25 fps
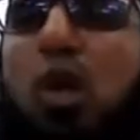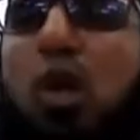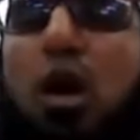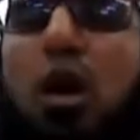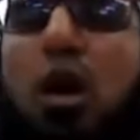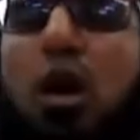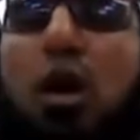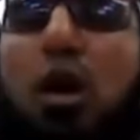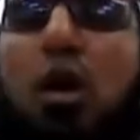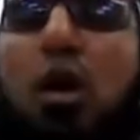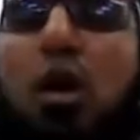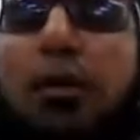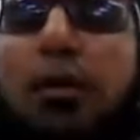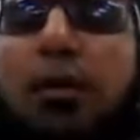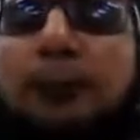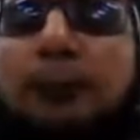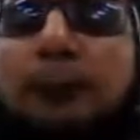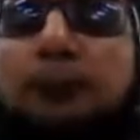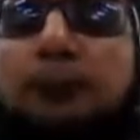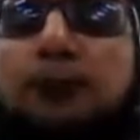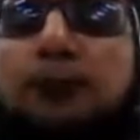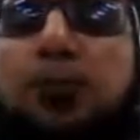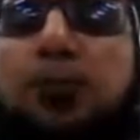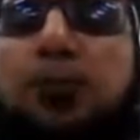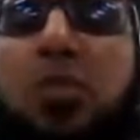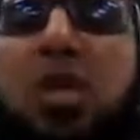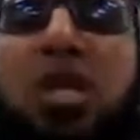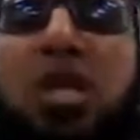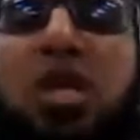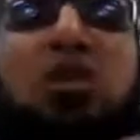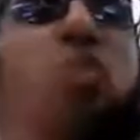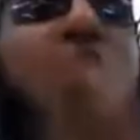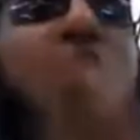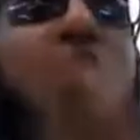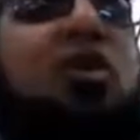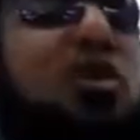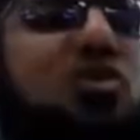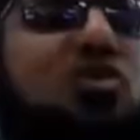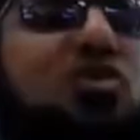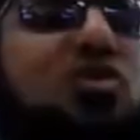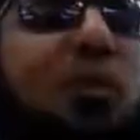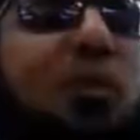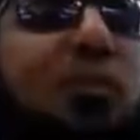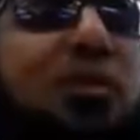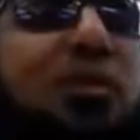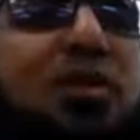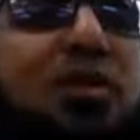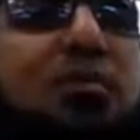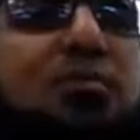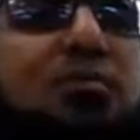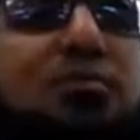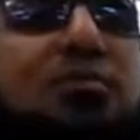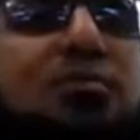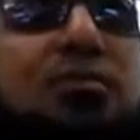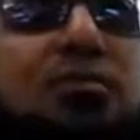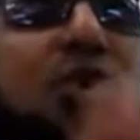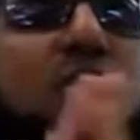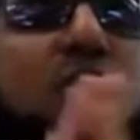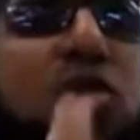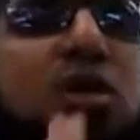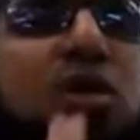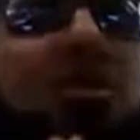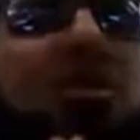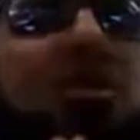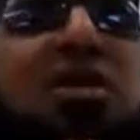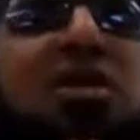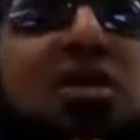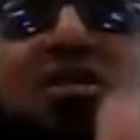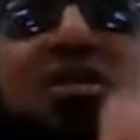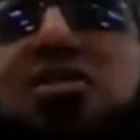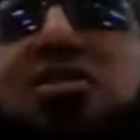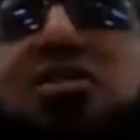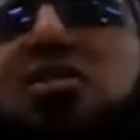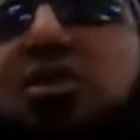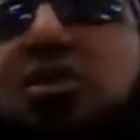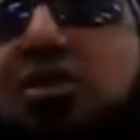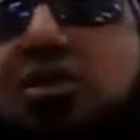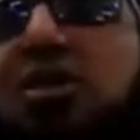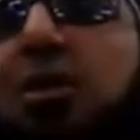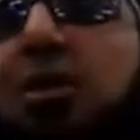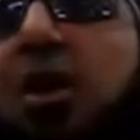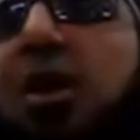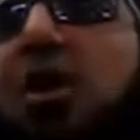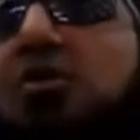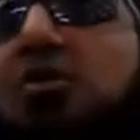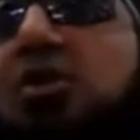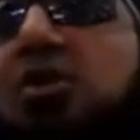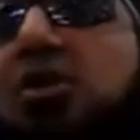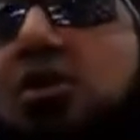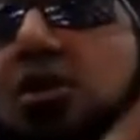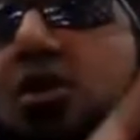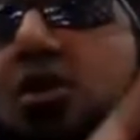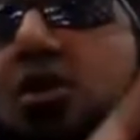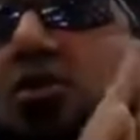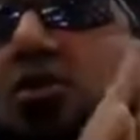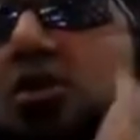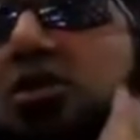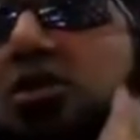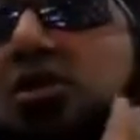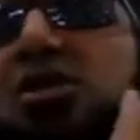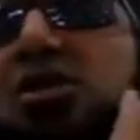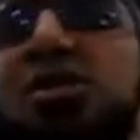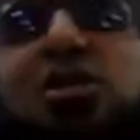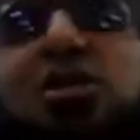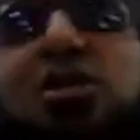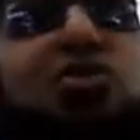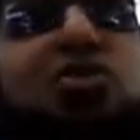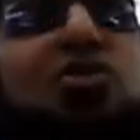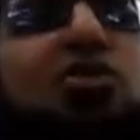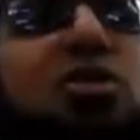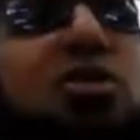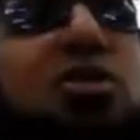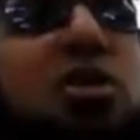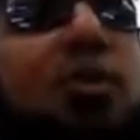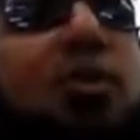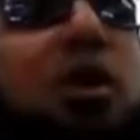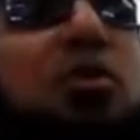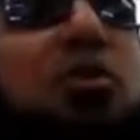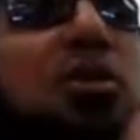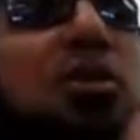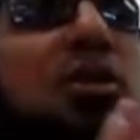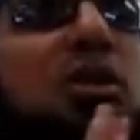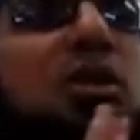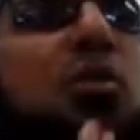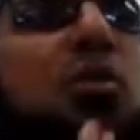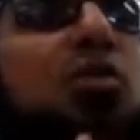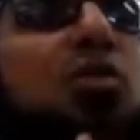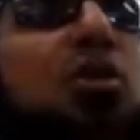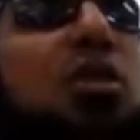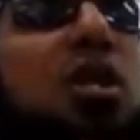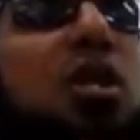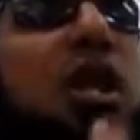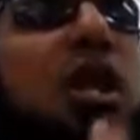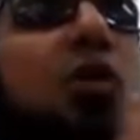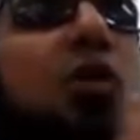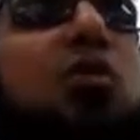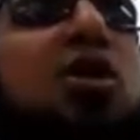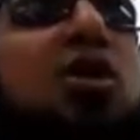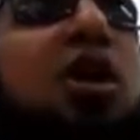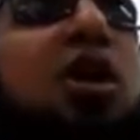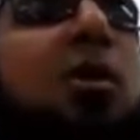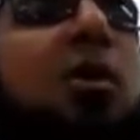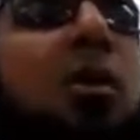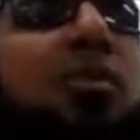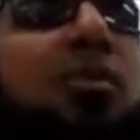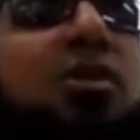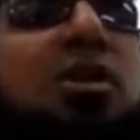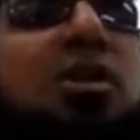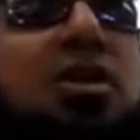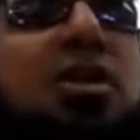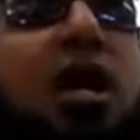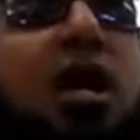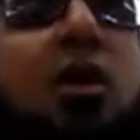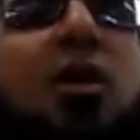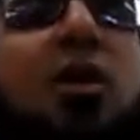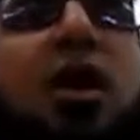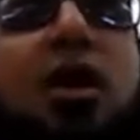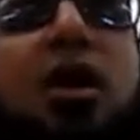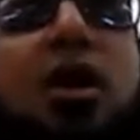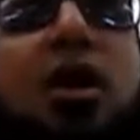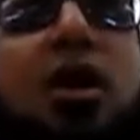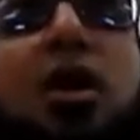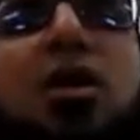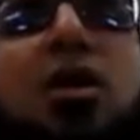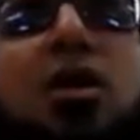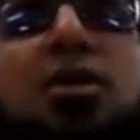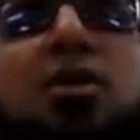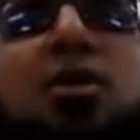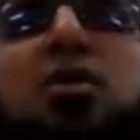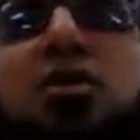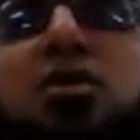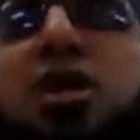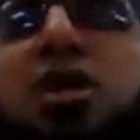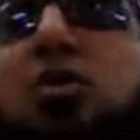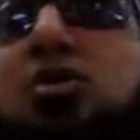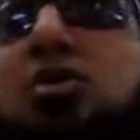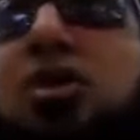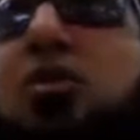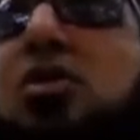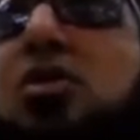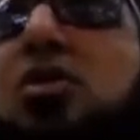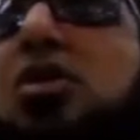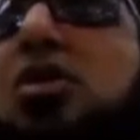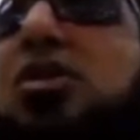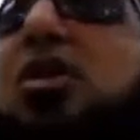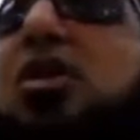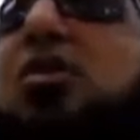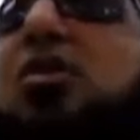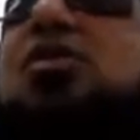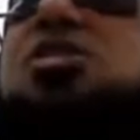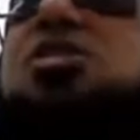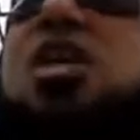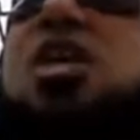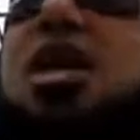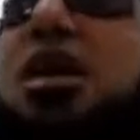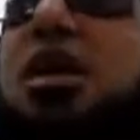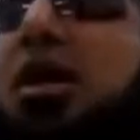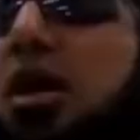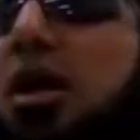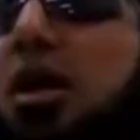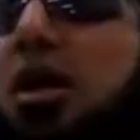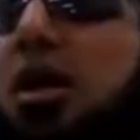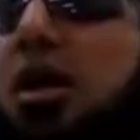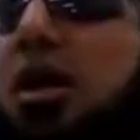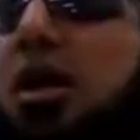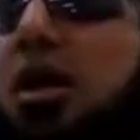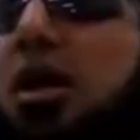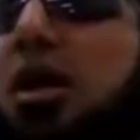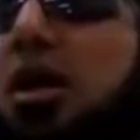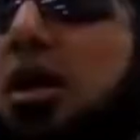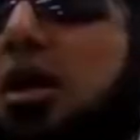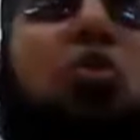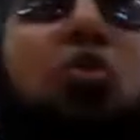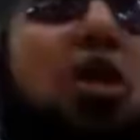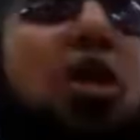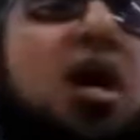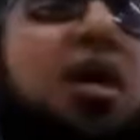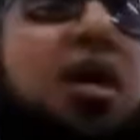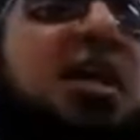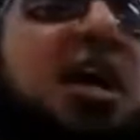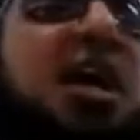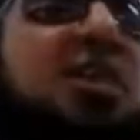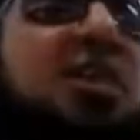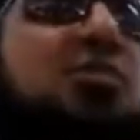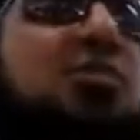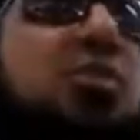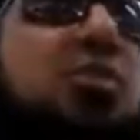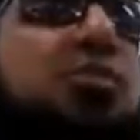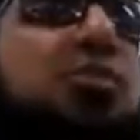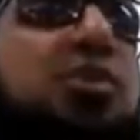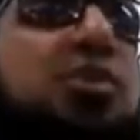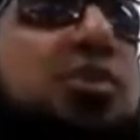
um, ignore this topic. They wouldn't teach their children about it. They wouldn't teach their students about it. They wouldn't allow it to come up in the dawah. You know, they, they, would, they would say that the Quran has been